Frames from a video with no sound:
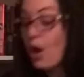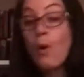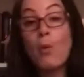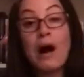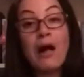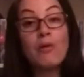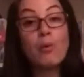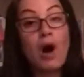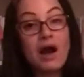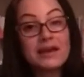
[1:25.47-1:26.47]
While
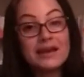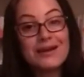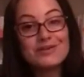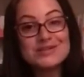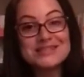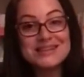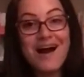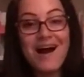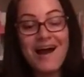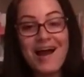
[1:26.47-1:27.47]
walking
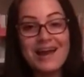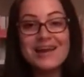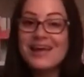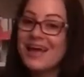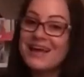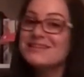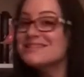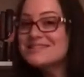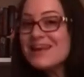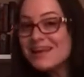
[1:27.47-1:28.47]
outside and
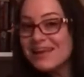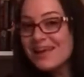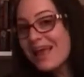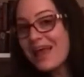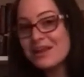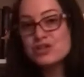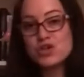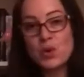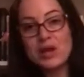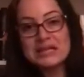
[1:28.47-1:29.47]
singing and
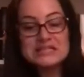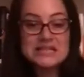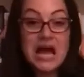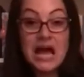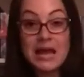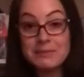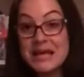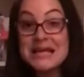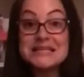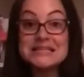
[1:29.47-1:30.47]
enjoying his time,
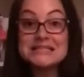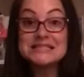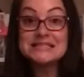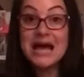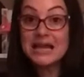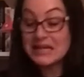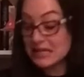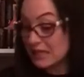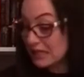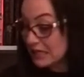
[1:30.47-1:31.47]

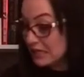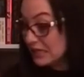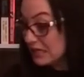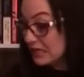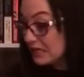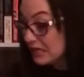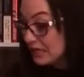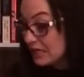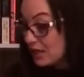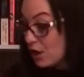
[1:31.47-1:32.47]
suddenly
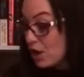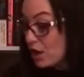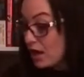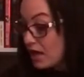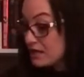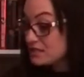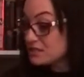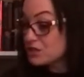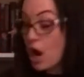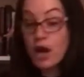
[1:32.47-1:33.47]
it
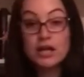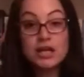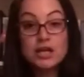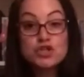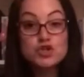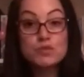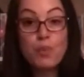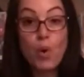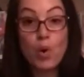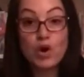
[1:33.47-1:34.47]
started to
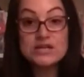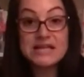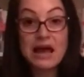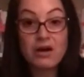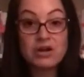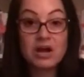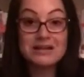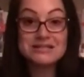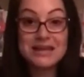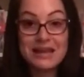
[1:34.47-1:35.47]
pour down
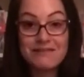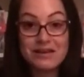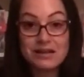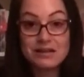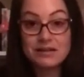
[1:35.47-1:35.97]
on David.